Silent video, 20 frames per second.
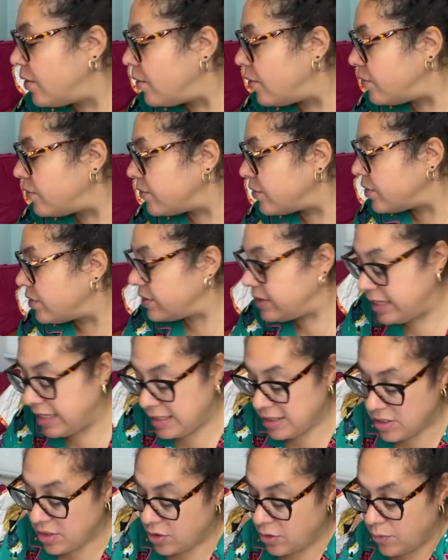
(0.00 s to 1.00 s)
over.
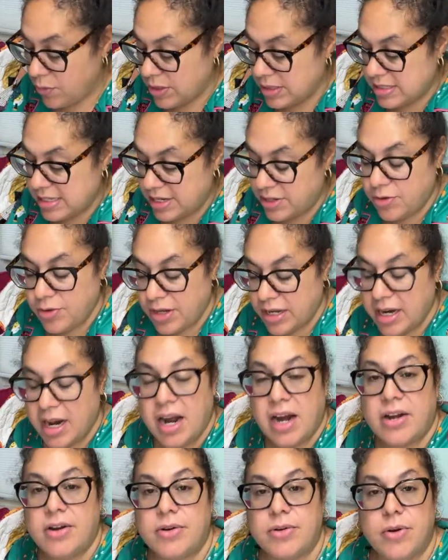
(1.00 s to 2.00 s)
These are the ones that you can
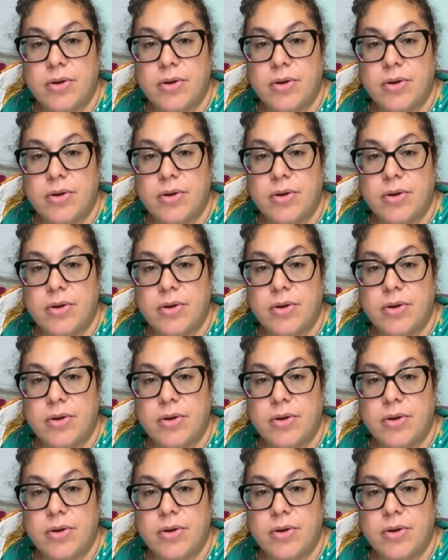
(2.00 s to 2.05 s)
iron